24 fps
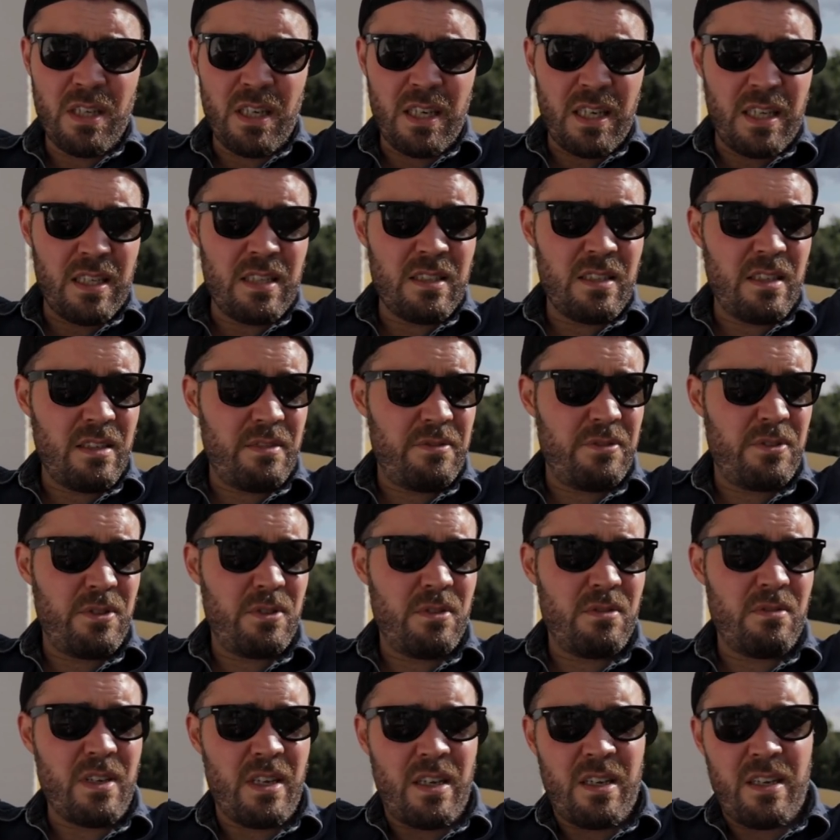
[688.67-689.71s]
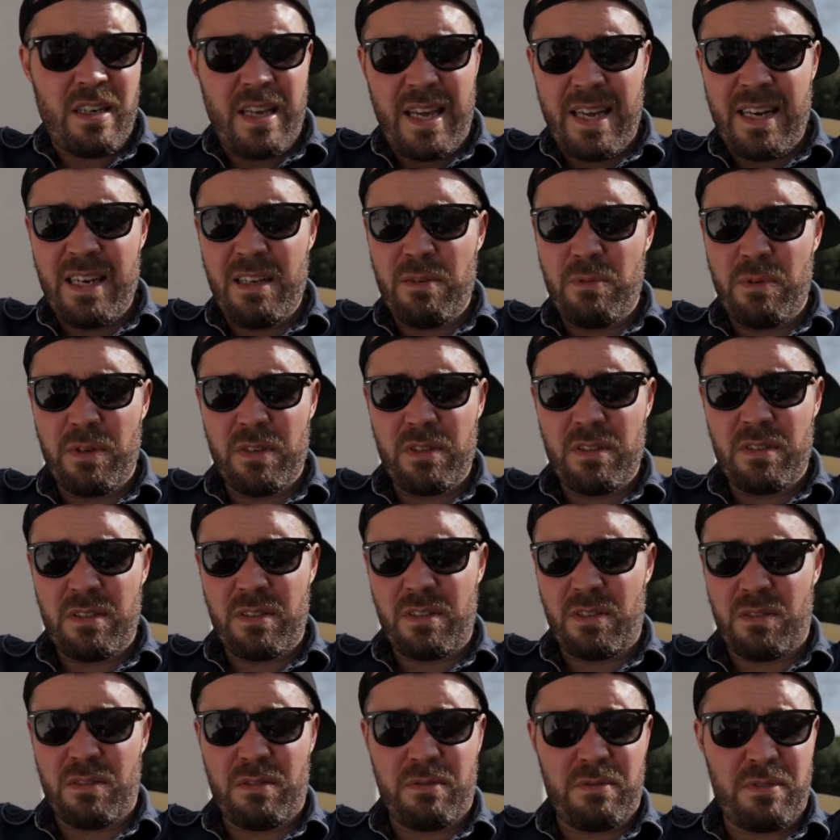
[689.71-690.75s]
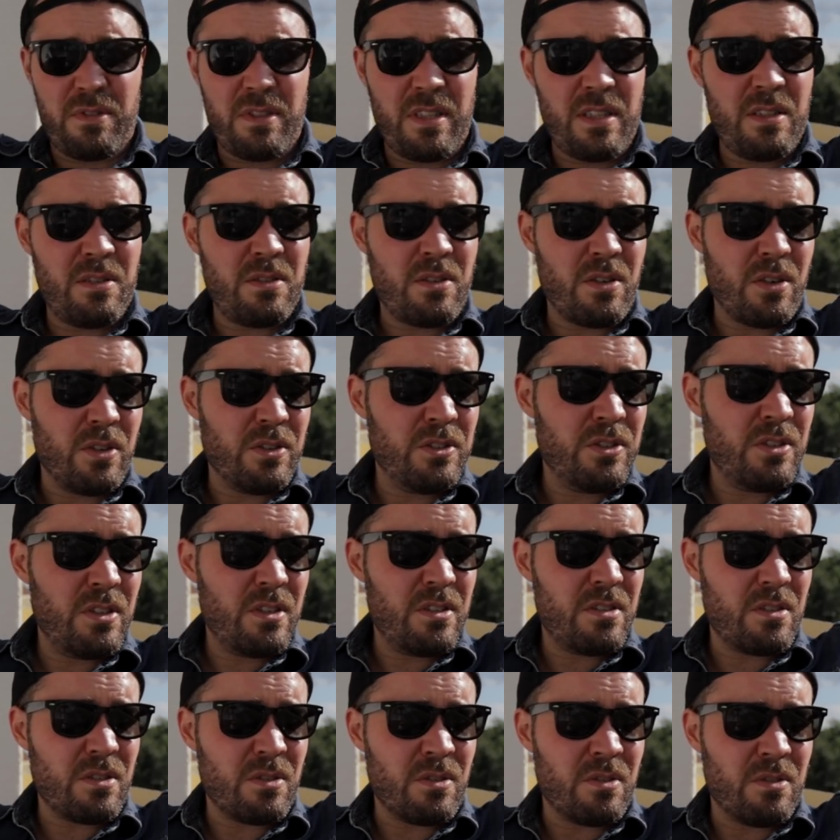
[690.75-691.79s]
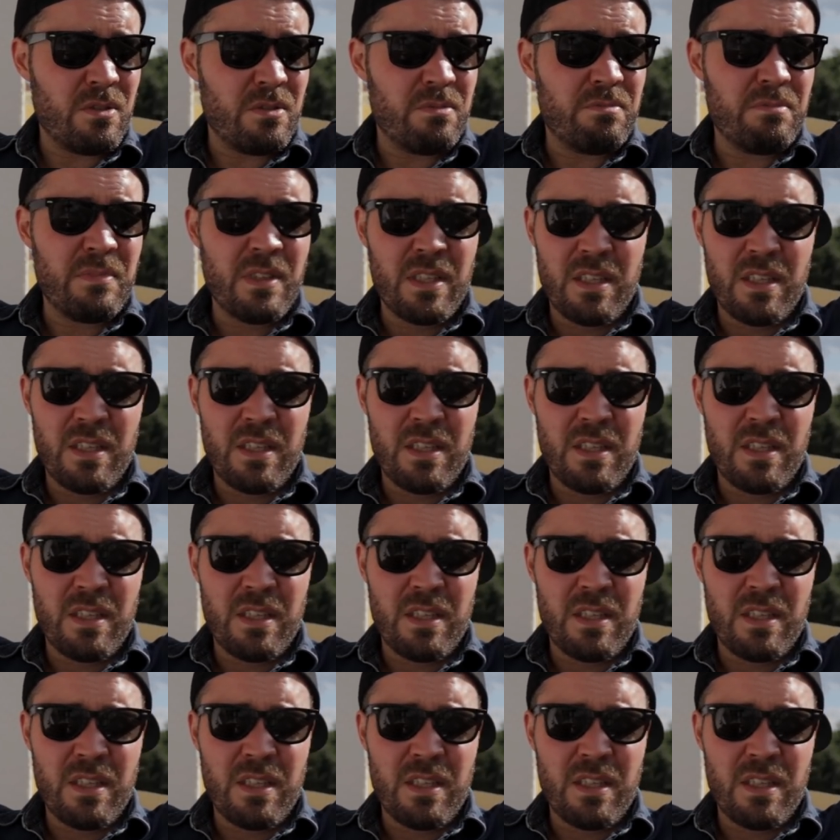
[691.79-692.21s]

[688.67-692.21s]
And if you're in anywhere sort of style conscious or